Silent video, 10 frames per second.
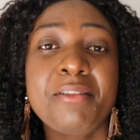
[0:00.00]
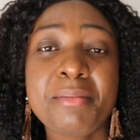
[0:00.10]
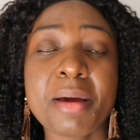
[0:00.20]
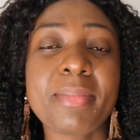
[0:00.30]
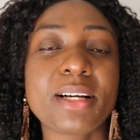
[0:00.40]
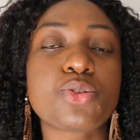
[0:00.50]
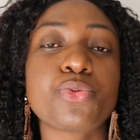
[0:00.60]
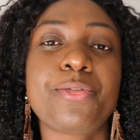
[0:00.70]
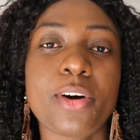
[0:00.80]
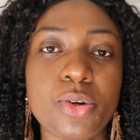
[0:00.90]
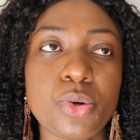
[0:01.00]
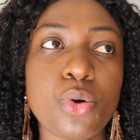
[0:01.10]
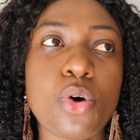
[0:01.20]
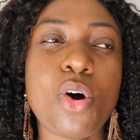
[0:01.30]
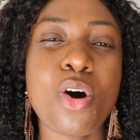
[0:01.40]
Remember to
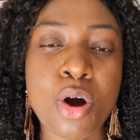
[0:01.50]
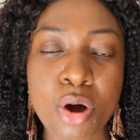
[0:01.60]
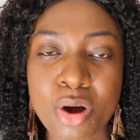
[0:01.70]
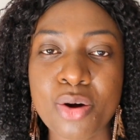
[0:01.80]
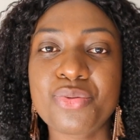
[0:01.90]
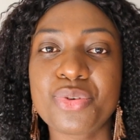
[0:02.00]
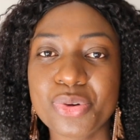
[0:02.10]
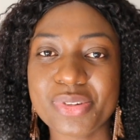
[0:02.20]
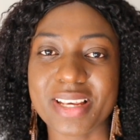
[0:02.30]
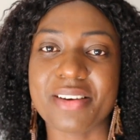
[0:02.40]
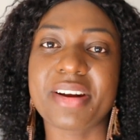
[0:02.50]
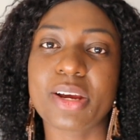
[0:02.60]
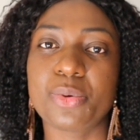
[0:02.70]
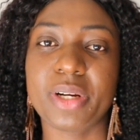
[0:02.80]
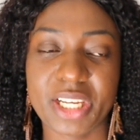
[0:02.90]
follow all rules and
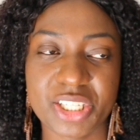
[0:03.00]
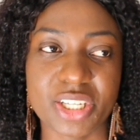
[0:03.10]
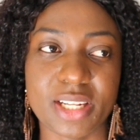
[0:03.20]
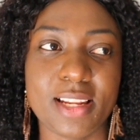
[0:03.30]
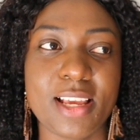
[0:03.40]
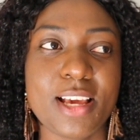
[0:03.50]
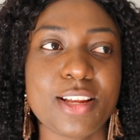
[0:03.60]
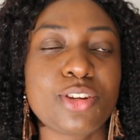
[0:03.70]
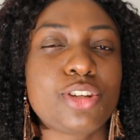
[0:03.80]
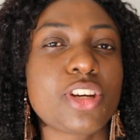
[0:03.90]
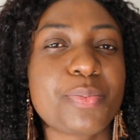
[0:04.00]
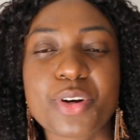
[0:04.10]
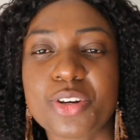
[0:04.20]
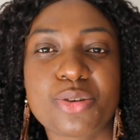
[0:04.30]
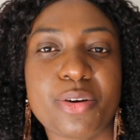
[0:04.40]
regulations. Not just
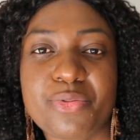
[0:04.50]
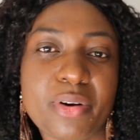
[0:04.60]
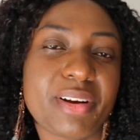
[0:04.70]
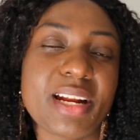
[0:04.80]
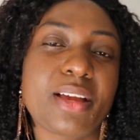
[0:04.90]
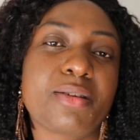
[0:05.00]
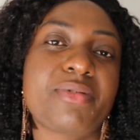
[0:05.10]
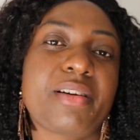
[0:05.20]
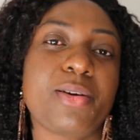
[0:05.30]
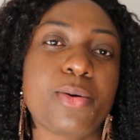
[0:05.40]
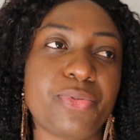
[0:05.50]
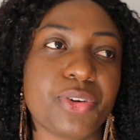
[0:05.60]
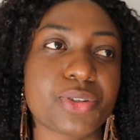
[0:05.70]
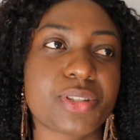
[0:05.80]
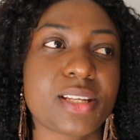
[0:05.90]
because you're a foreigner, you're very
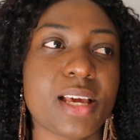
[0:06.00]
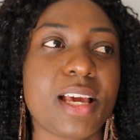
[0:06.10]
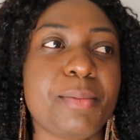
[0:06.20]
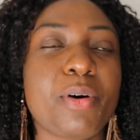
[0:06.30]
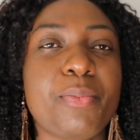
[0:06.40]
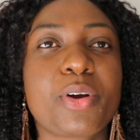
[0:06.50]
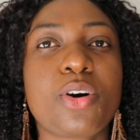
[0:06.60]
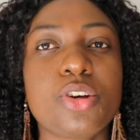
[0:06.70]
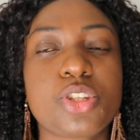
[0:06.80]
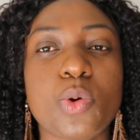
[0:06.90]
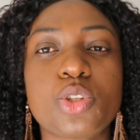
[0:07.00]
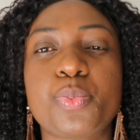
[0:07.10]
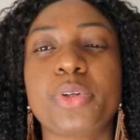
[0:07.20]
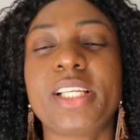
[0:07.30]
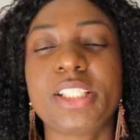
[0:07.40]
obvious, but because you want to
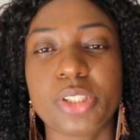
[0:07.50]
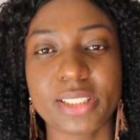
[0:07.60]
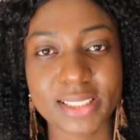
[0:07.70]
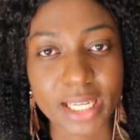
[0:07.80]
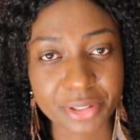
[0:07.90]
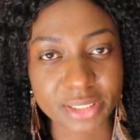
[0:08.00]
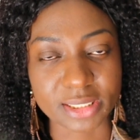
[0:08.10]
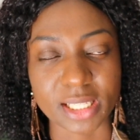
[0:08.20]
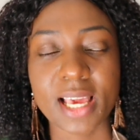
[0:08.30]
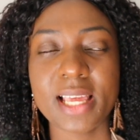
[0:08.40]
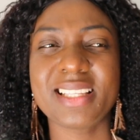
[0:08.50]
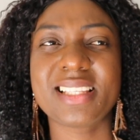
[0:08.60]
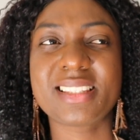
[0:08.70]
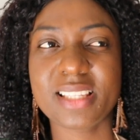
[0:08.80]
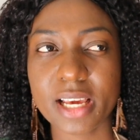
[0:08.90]
protect your integrity. They
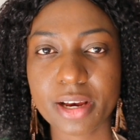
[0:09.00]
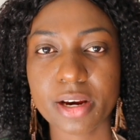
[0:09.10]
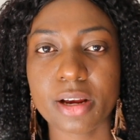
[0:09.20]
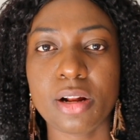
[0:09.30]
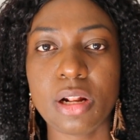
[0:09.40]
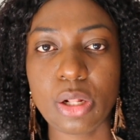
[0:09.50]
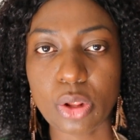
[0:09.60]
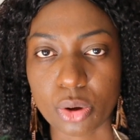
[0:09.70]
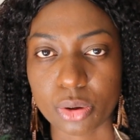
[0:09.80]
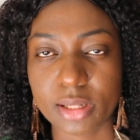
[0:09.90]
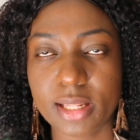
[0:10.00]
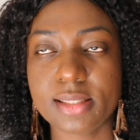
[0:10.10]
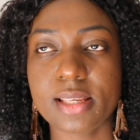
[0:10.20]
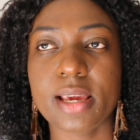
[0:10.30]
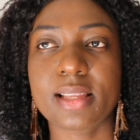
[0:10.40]
take law, they
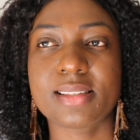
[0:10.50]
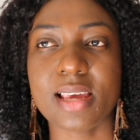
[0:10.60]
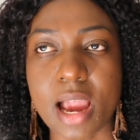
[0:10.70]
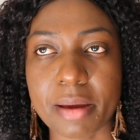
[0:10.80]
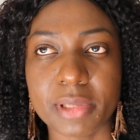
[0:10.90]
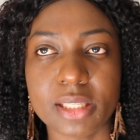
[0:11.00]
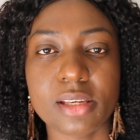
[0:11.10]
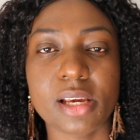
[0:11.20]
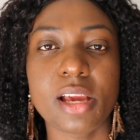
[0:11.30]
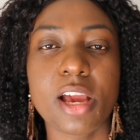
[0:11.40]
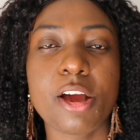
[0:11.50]
take time, they take